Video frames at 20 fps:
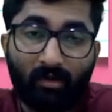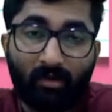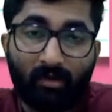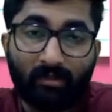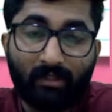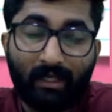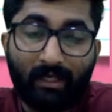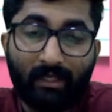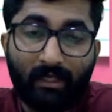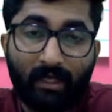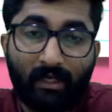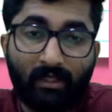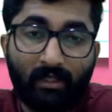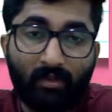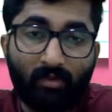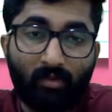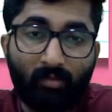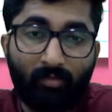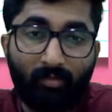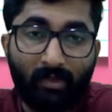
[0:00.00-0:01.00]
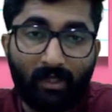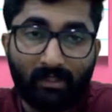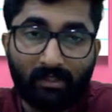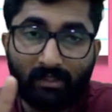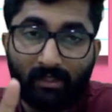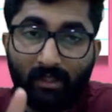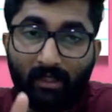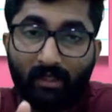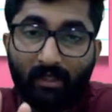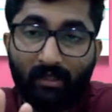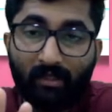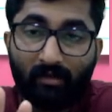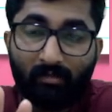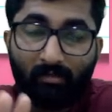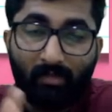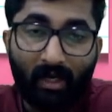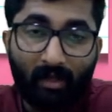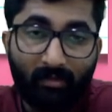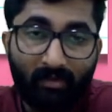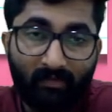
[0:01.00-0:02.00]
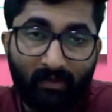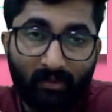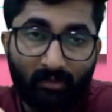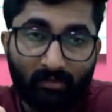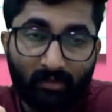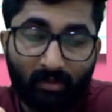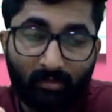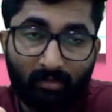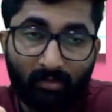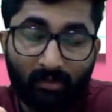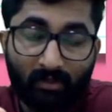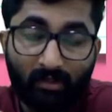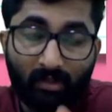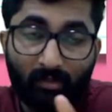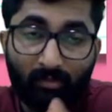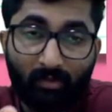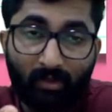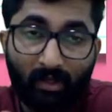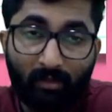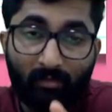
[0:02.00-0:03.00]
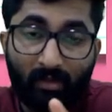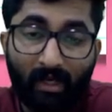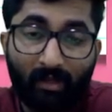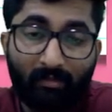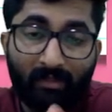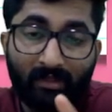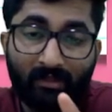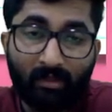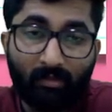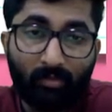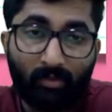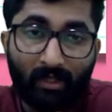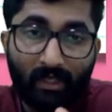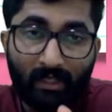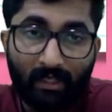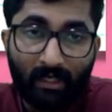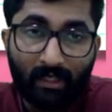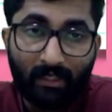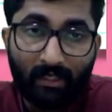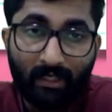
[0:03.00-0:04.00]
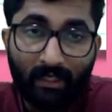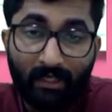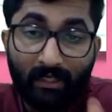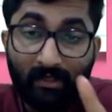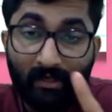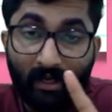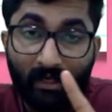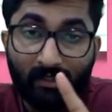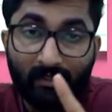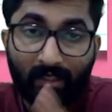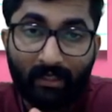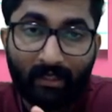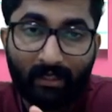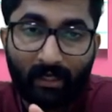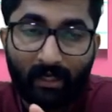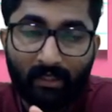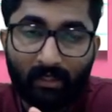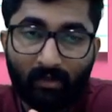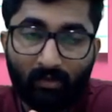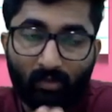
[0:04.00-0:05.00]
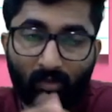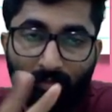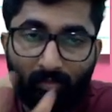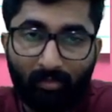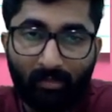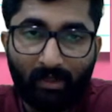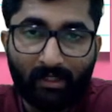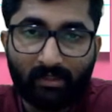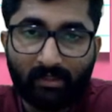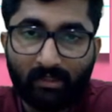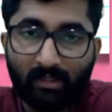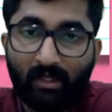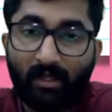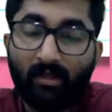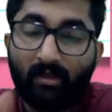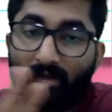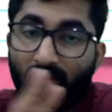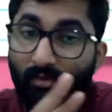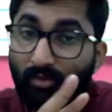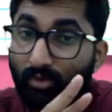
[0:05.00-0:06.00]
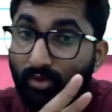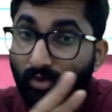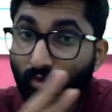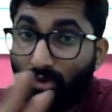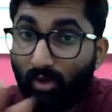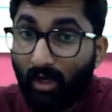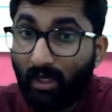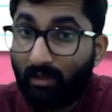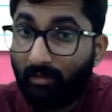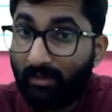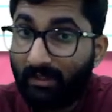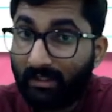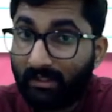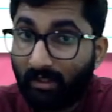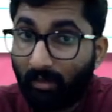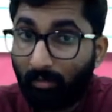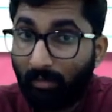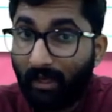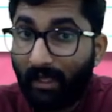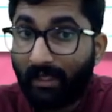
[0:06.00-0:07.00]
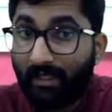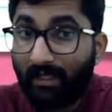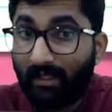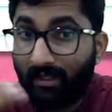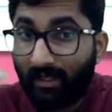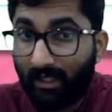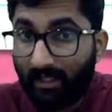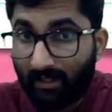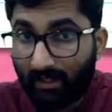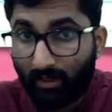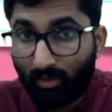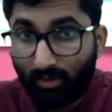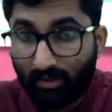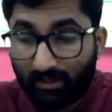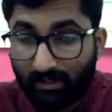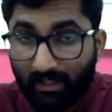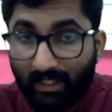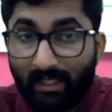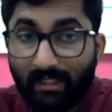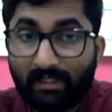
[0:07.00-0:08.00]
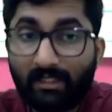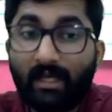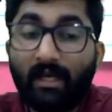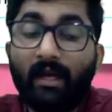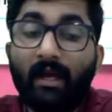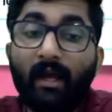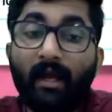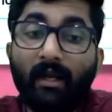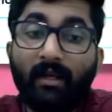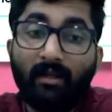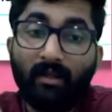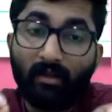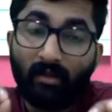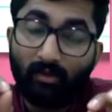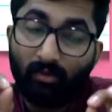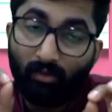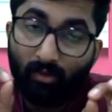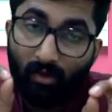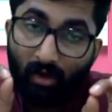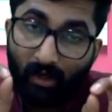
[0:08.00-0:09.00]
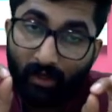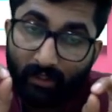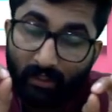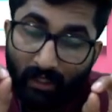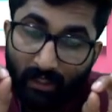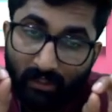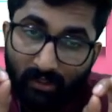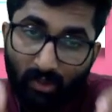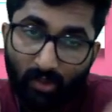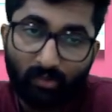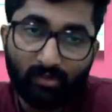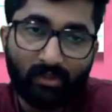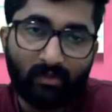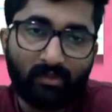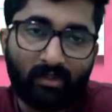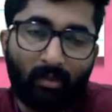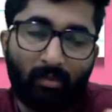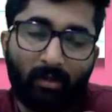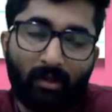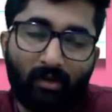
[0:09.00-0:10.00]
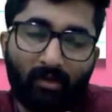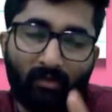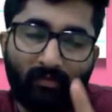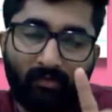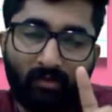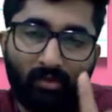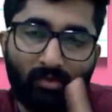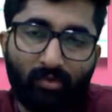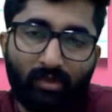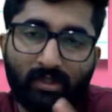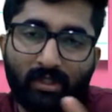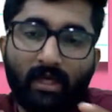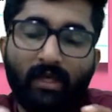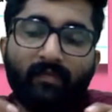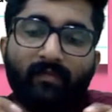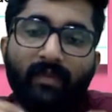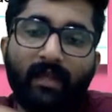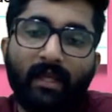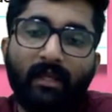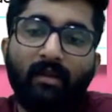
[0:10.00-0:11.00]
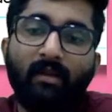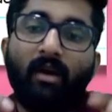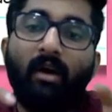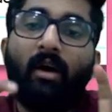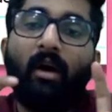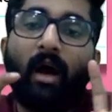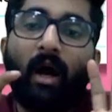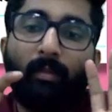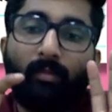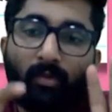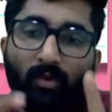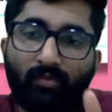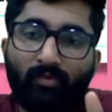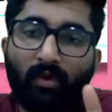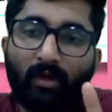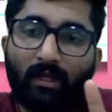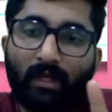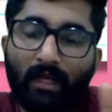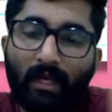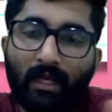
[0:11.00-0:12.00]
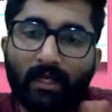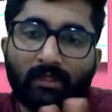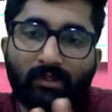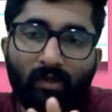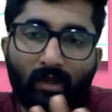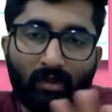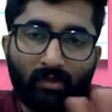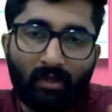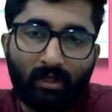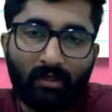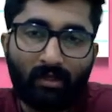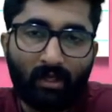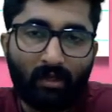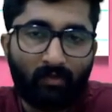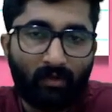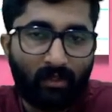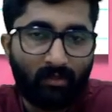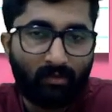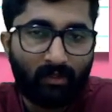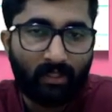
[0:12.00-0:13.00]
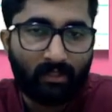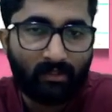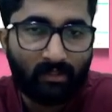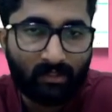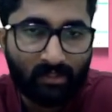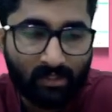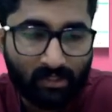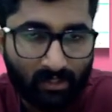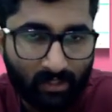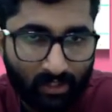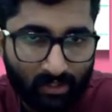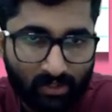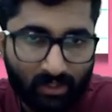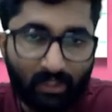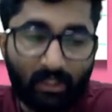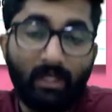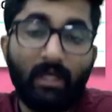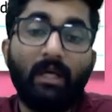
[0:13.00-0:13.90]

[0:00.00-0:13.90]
Telanganian Upmas. Mami went to Tripura, Mami, Tripura and Nagaland, and Telanganian Upmas. You should not be the supplier in those states, and you are exclusive supplier of goods, then up to 40 lakhs you are not required to take the registration.